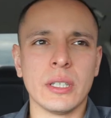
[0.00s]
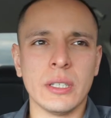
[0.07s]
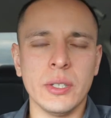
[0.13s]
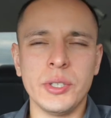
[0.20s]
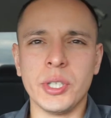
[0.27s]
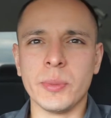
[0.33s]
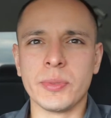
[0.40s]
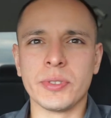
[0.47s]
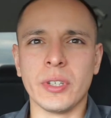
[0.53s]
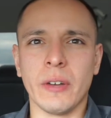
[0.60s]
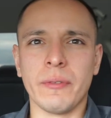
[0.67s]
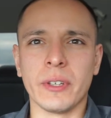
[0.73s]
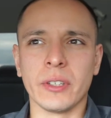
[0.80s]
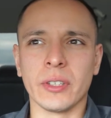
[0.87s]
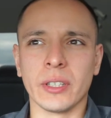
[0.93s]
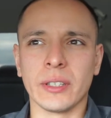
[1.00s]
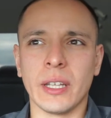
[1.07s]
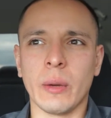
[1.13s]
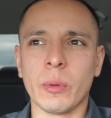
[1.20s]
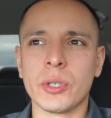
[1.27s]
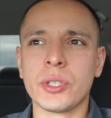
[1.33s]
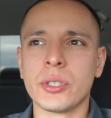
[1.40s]
gym stuff, things like
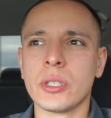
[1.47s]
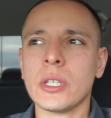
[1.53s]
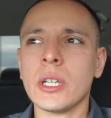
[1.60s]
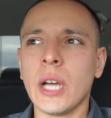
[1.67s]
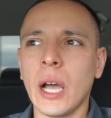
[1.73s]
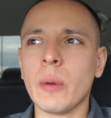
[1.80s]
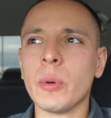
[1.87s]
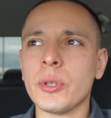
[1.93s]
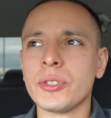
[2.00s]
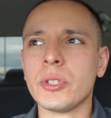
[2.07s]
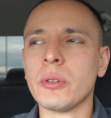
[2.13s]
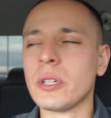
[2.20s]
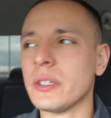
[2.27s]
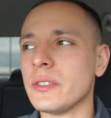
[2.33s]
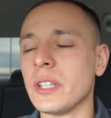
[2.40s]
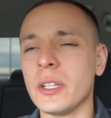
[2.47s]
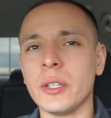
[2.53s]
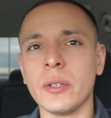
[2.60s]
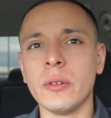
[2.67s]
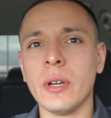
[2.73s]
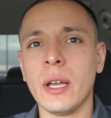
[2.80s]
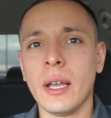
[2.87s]
that, which I will still
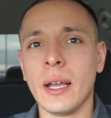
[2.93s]
continue.